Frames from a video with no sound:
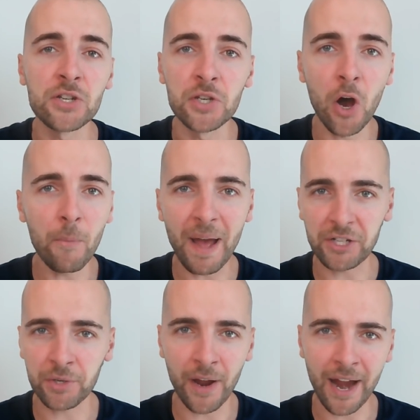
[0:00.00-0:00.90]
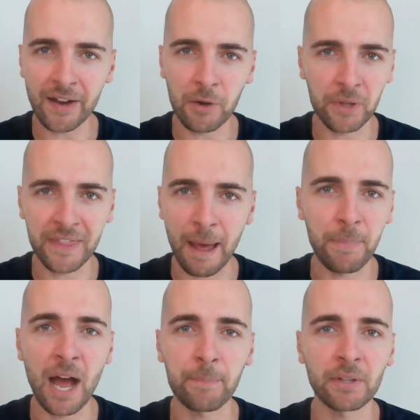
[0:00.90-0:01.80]
no metro area with
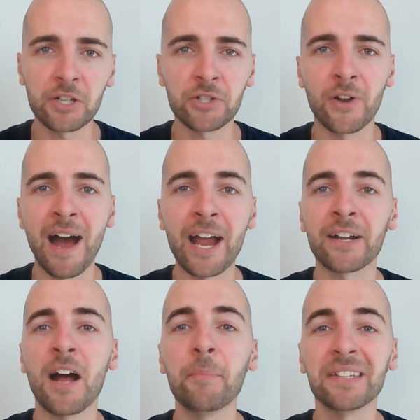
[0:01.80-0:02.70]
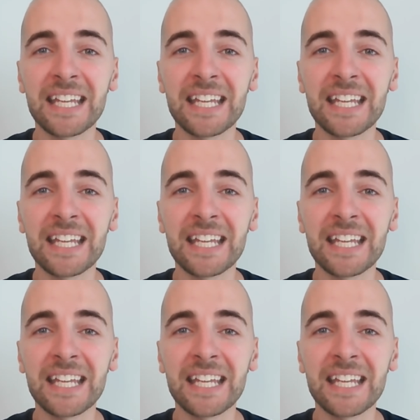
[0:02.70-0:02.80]
that population or higher comes